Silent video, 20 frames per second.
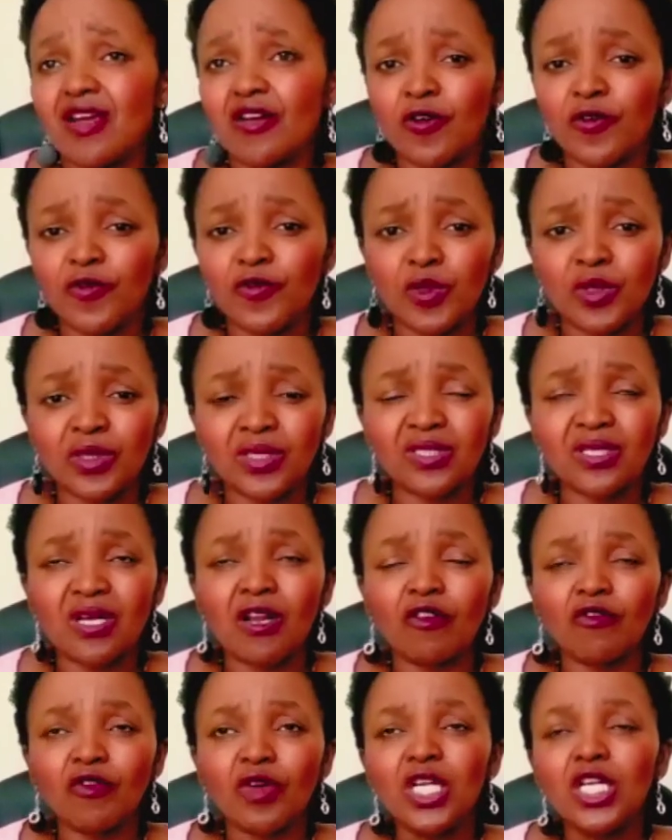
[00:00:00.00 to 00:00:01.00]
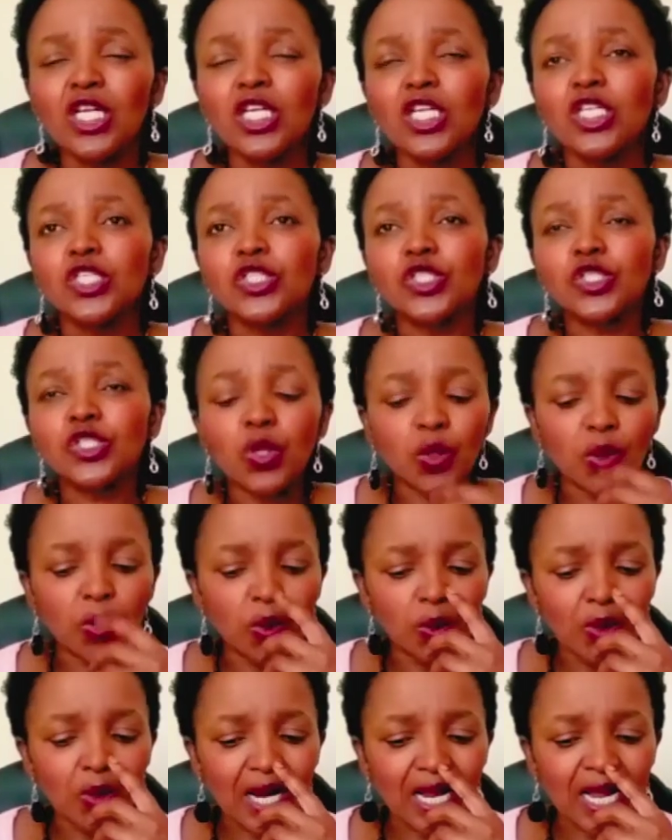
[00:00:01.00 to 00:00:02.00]
care of yourself.
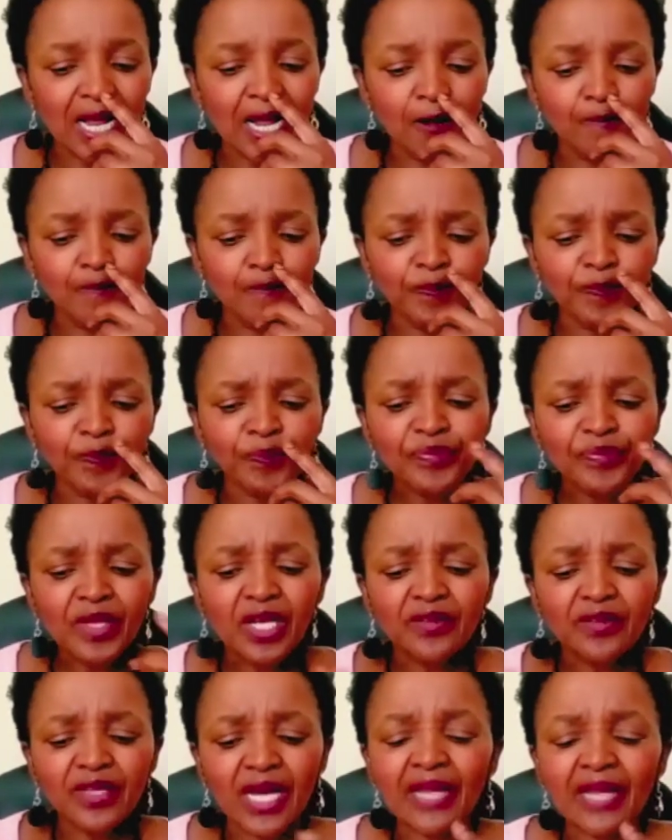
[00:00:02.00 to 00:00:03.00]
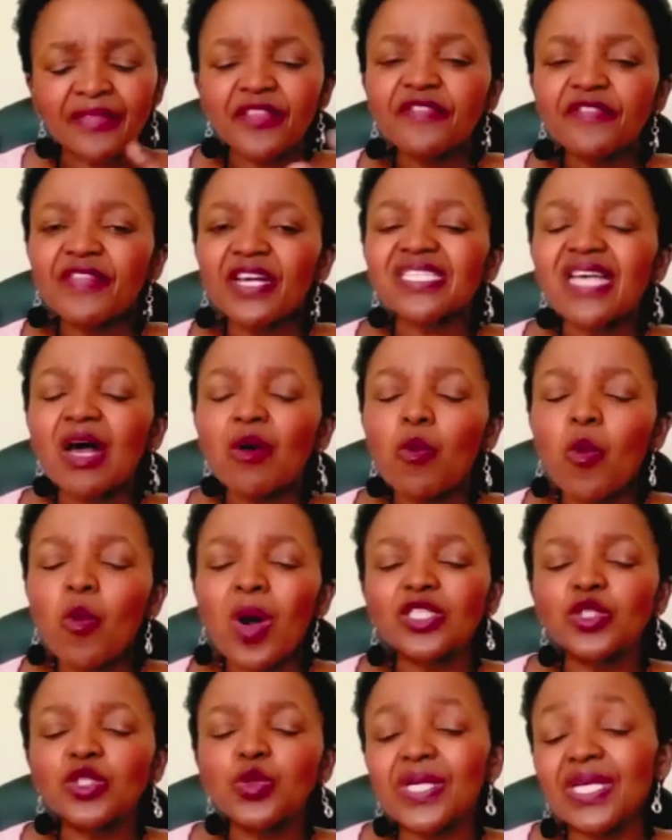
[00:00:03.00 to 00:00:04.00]
So I think that's
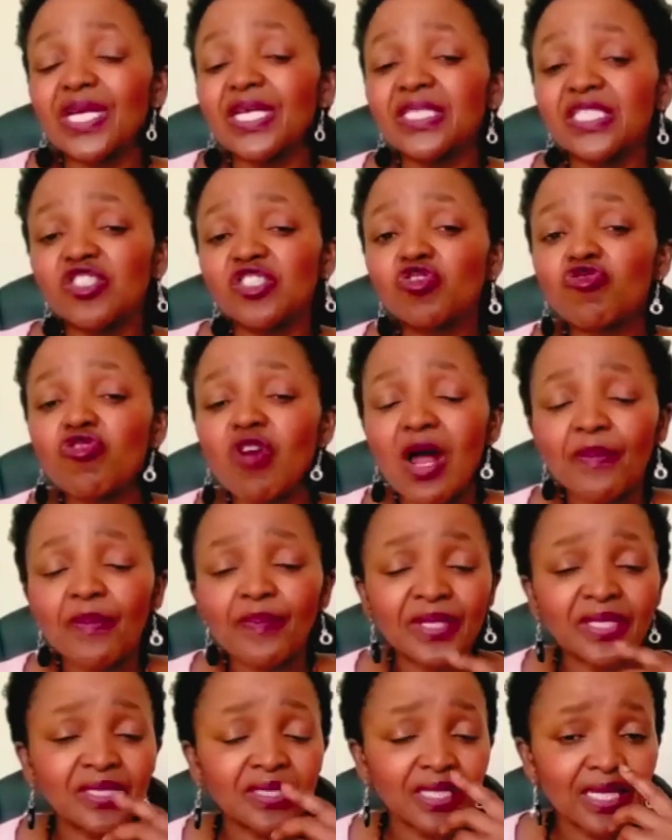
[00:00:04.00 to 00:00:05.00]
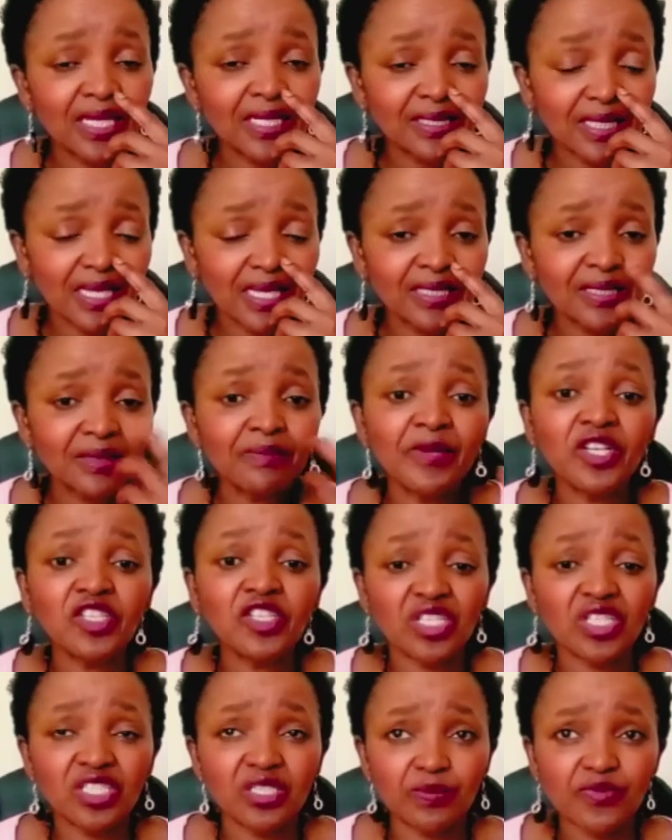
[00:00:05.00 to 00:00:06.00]
what we can describe as
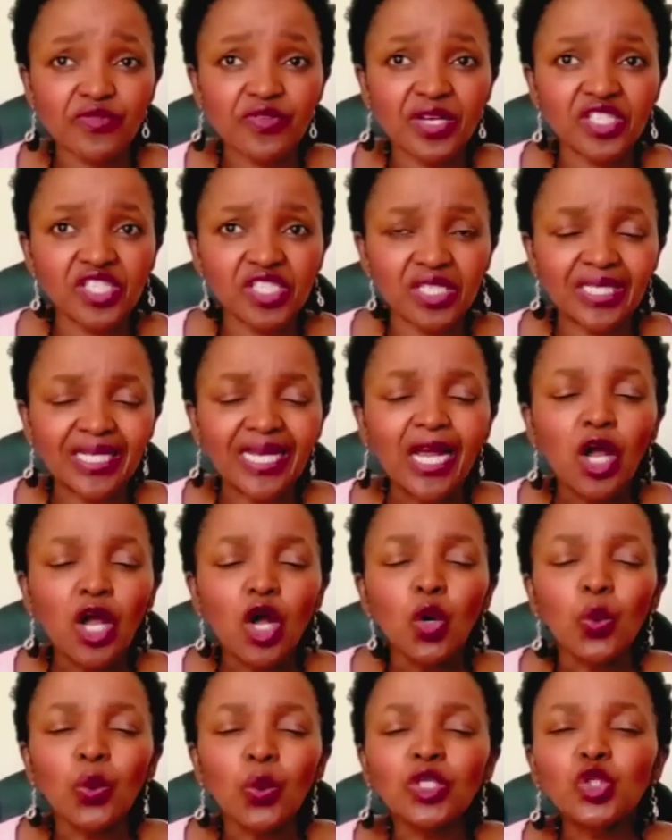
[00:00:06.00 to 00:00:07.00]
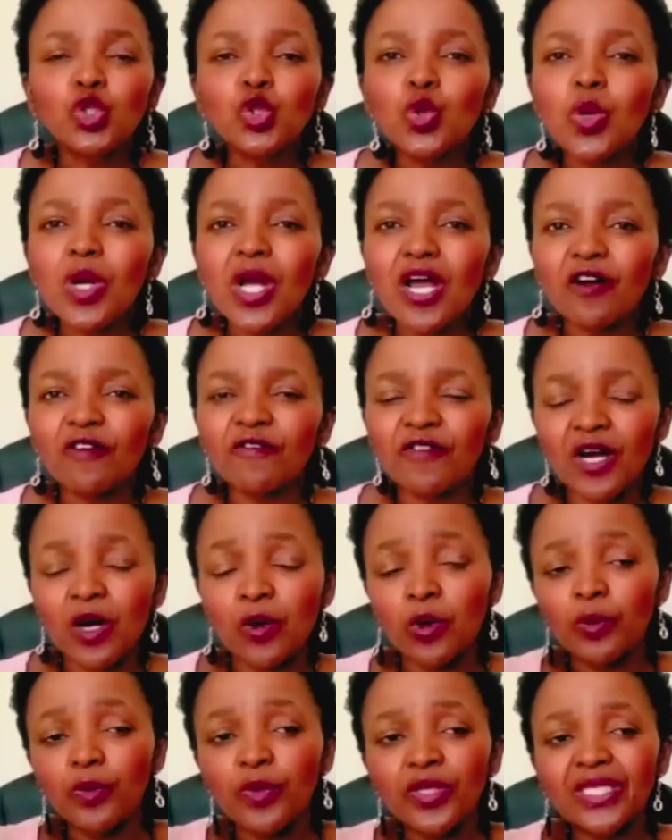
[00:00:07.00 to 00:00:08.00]
major depression. We do have, I
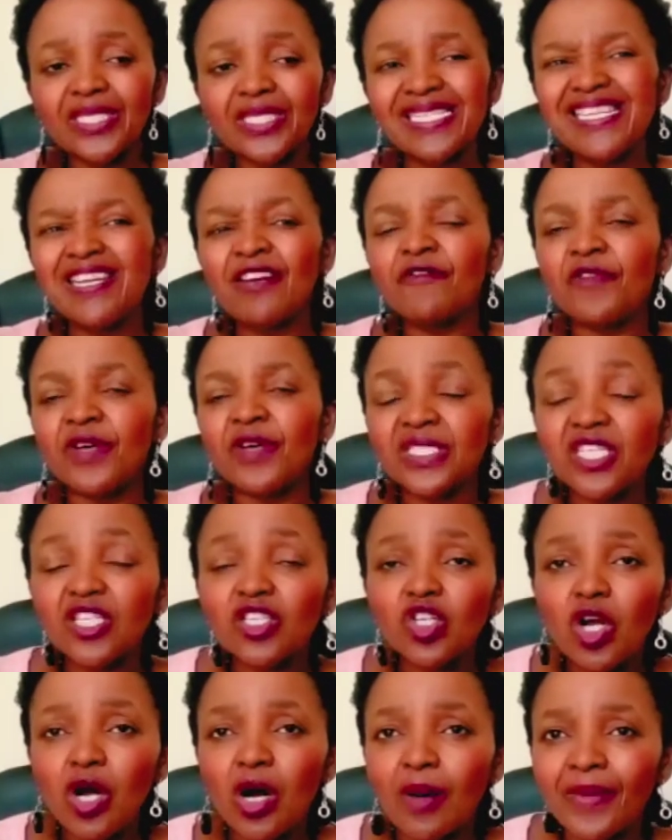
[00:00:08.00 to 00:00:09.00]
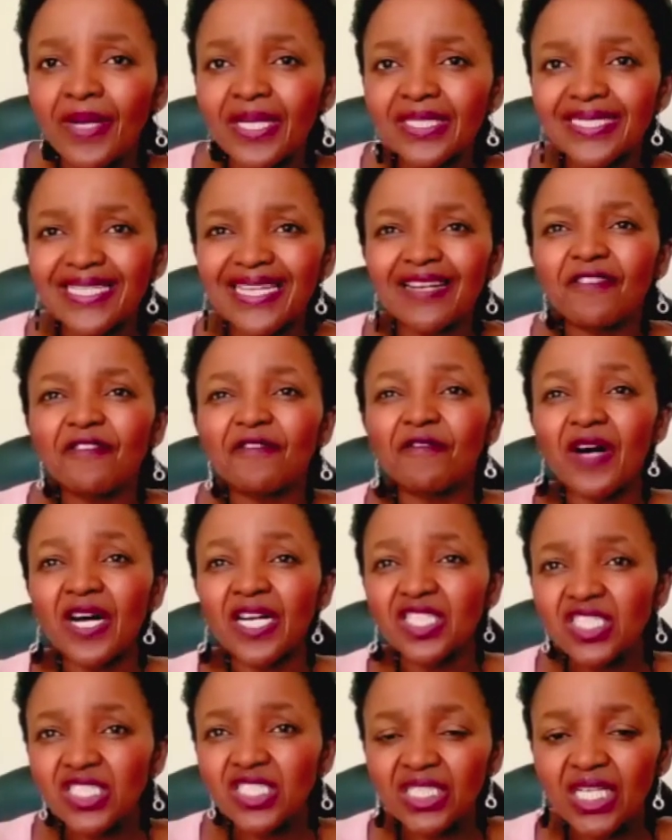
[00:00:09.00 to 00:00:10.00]
will put it in inverted commas, like
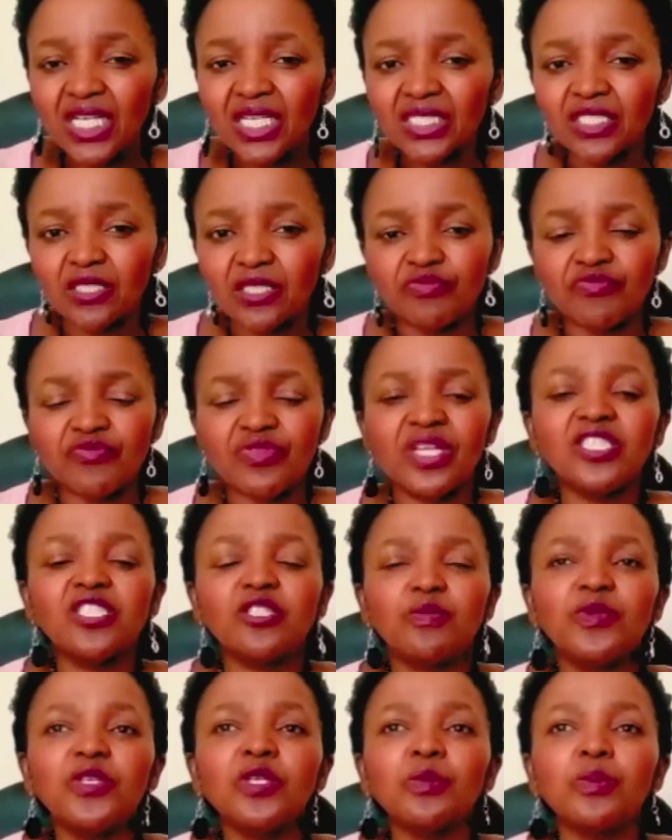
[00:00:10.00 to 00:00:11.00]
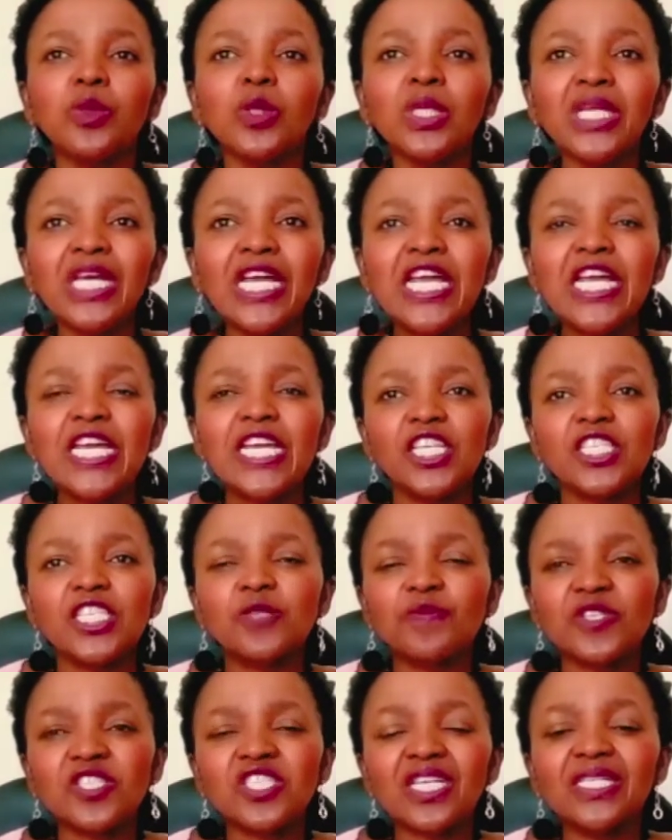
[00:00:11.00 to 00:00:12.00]
functional depressed people,
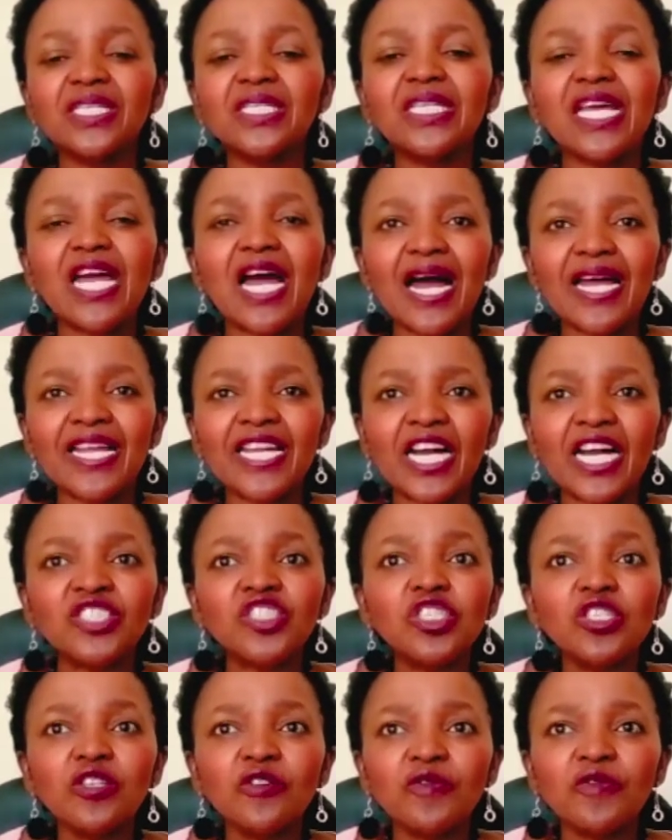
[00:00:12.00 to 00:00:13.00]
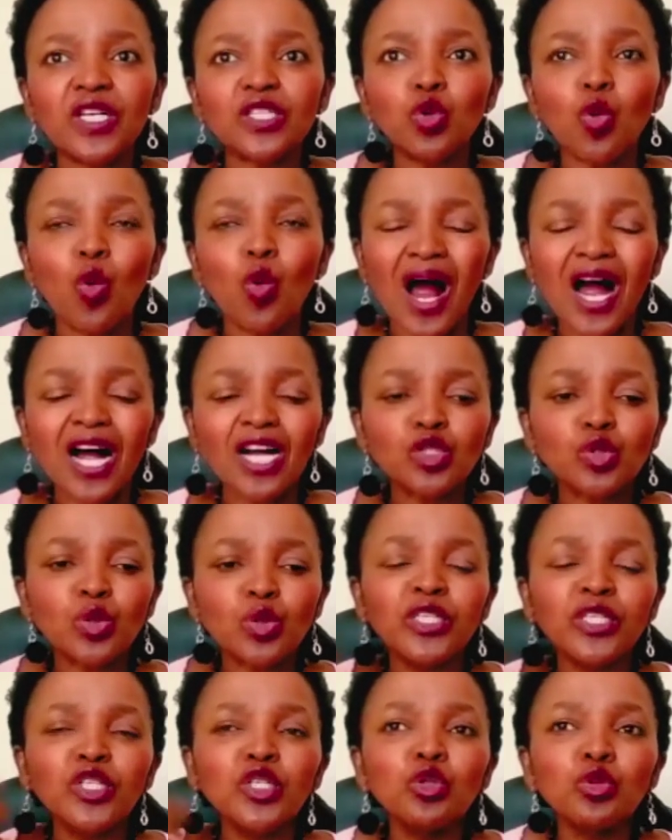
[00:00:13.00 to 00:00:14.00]
especially the high achievers who
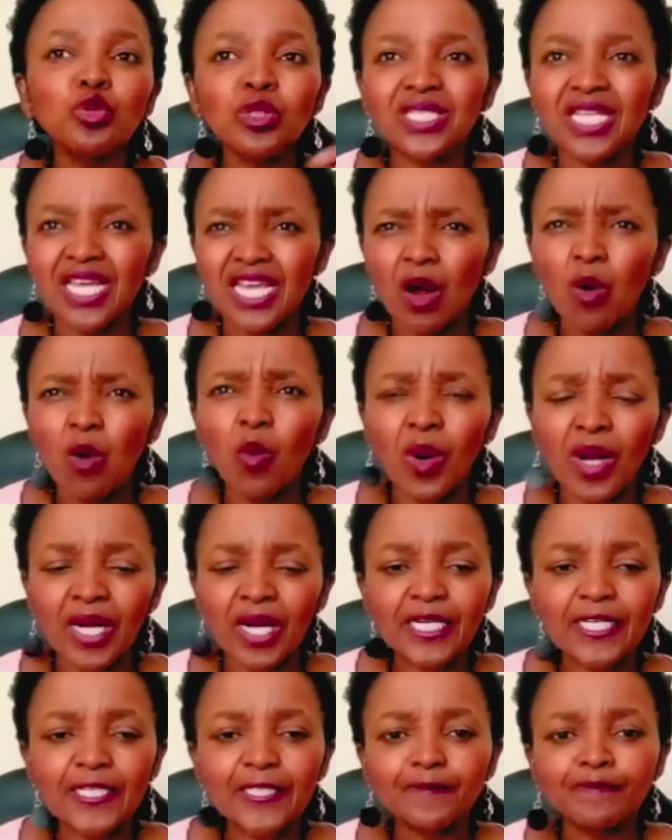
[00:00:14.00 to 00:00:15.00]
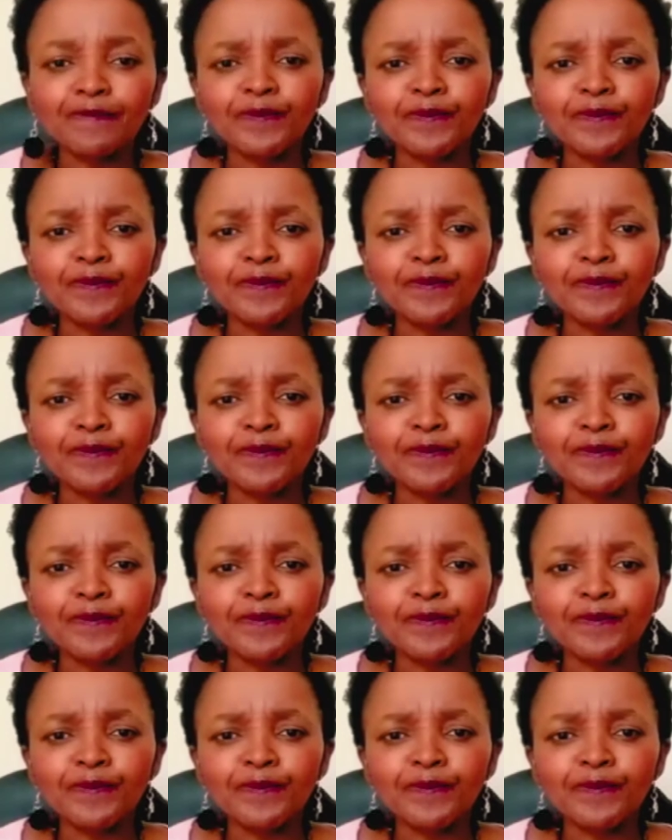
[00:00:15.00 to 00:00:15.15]
actually use their work